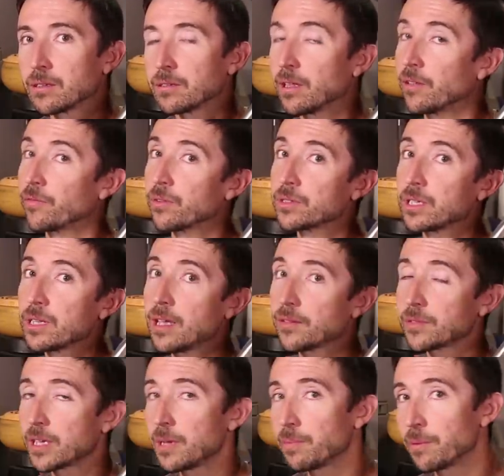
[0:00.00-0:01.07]
Now, the first thing you have
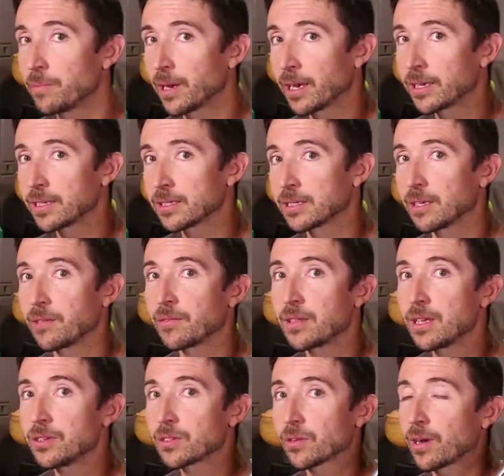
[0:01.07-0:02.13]
to keep in mind is that
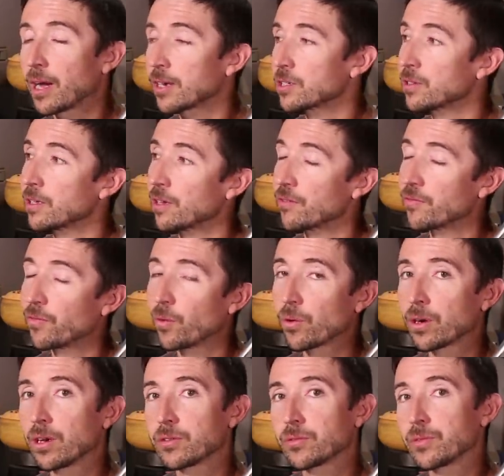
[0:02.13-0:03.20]
these are actually at four
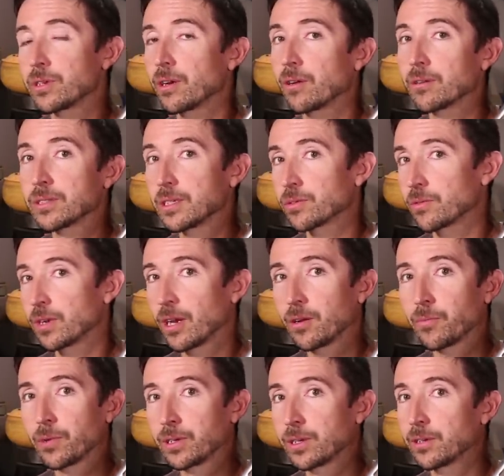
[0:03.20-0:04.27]
hundred yards. These are not
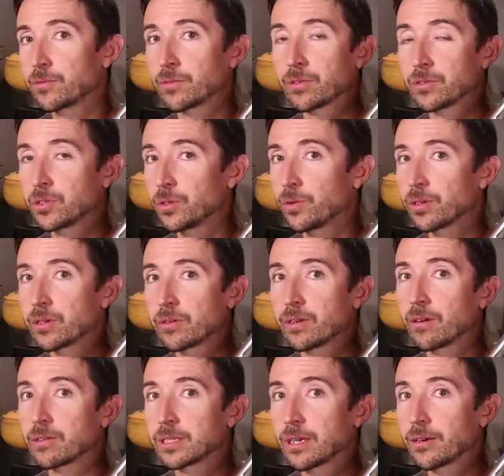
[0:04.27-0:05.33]
one hundred or two hundred
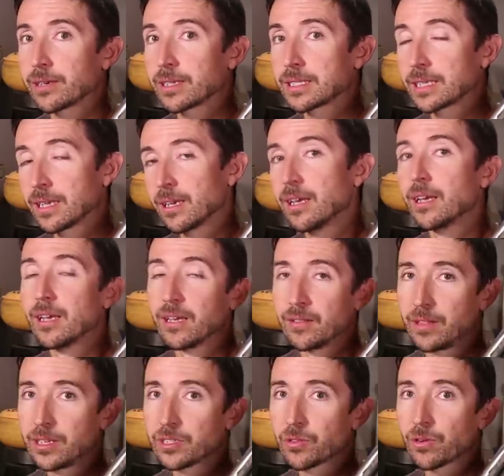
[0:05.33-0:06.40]
yard targets.
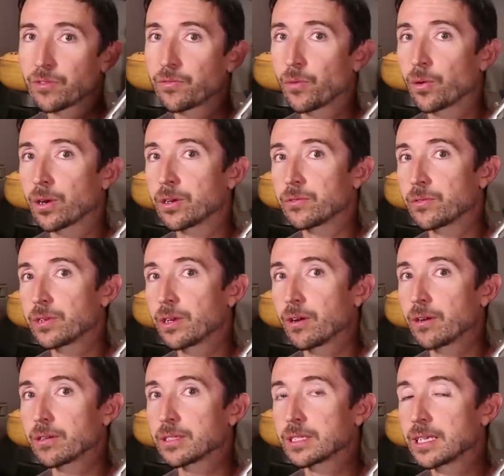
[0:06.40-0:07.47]
These are at four hundred
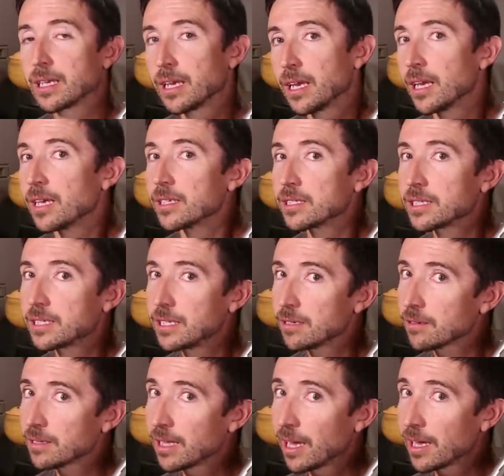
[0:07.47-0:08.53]
yards.
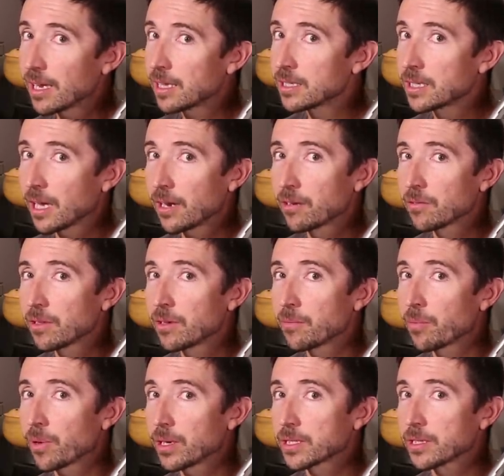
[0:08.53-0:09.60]
Still not entirely
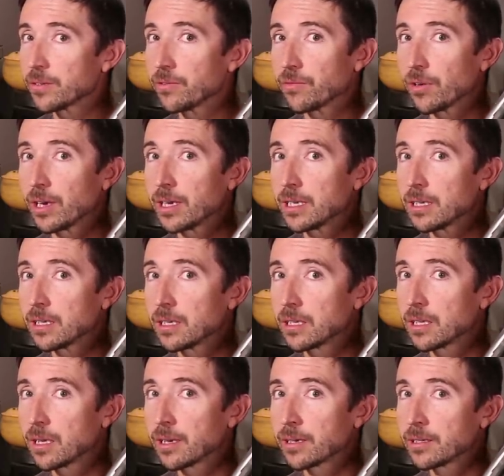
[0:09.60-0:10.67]
impressive, right?
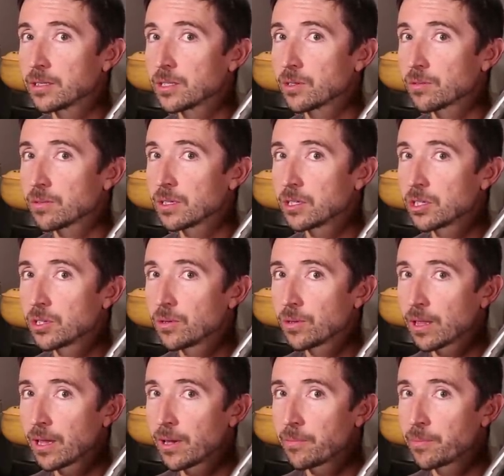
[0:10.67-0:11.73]
I can certainly shoot
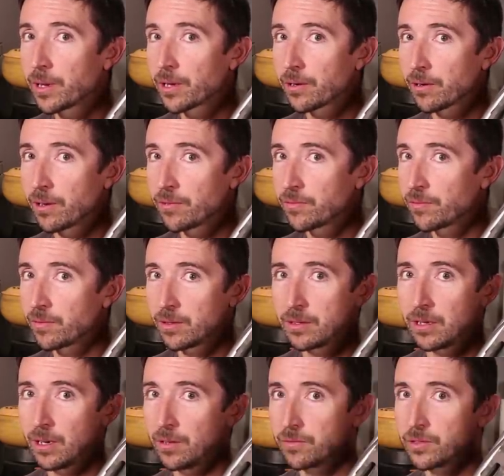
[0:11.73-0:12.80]
a lot better. I've, you
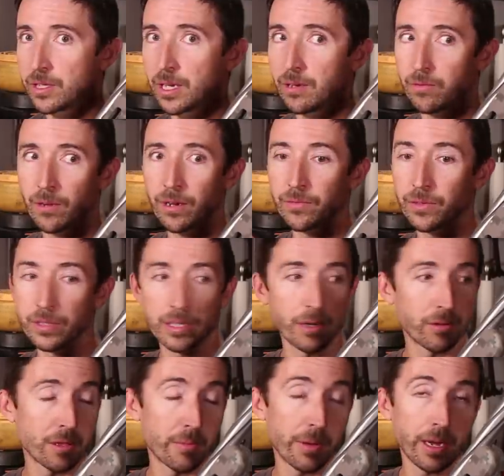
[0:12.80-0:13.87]
know, I've shot rifles here
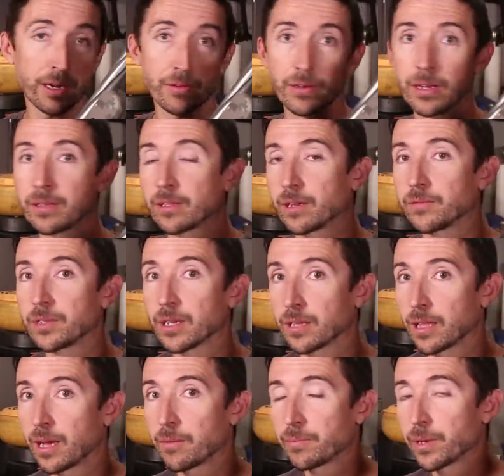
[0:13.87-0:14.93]
in the background that I've done
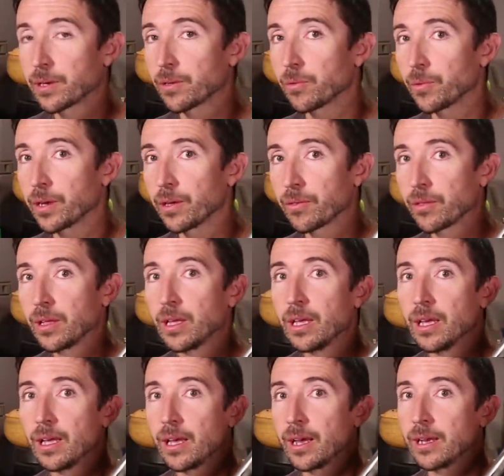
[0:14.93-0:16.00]
a lot better with
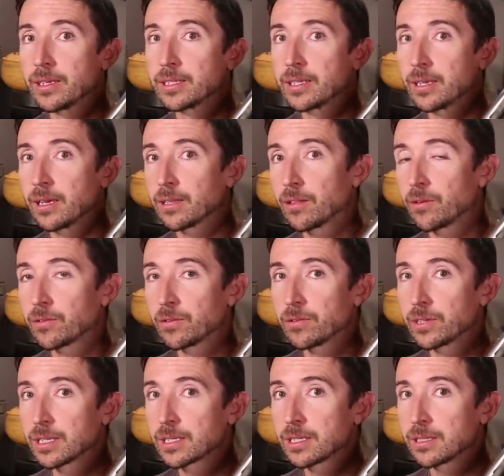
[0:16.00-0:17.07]
at, uh, at longer
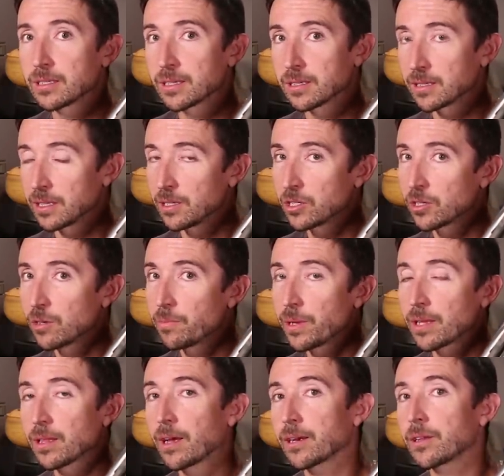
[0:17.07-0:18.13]
distances. These should be
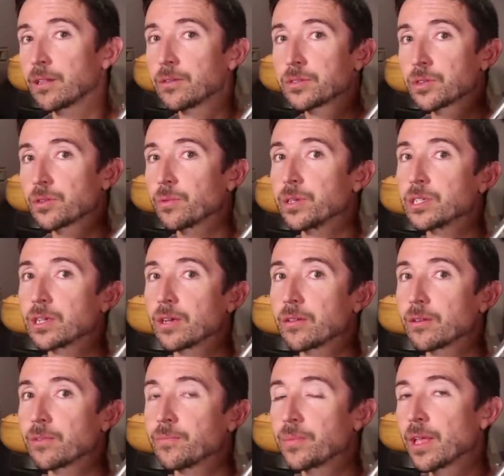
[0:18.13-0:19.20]
a lot closer to each
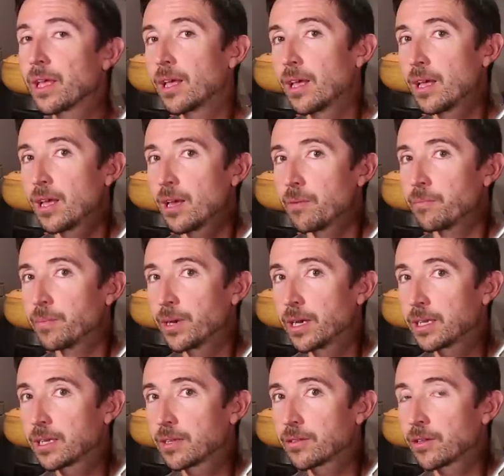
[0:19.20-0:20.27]
other.
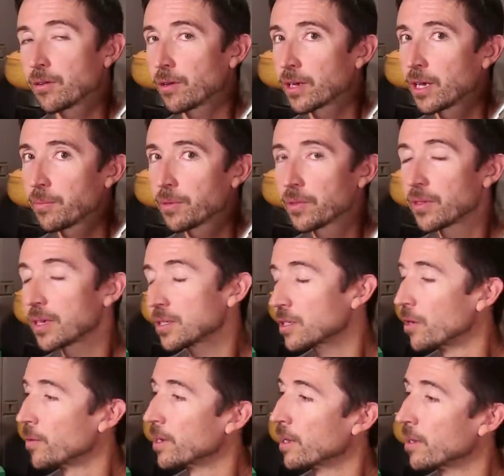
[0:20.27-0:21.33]
But there are a couple things
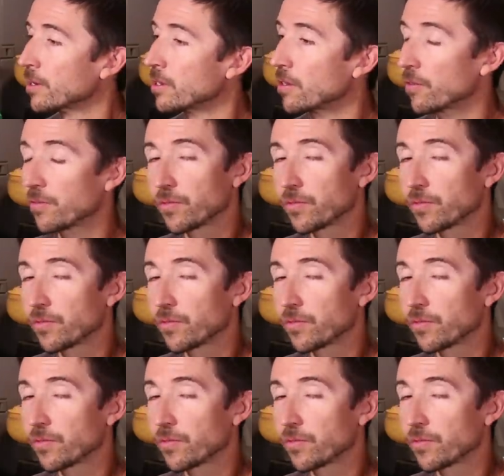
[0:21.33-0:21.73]
going on here.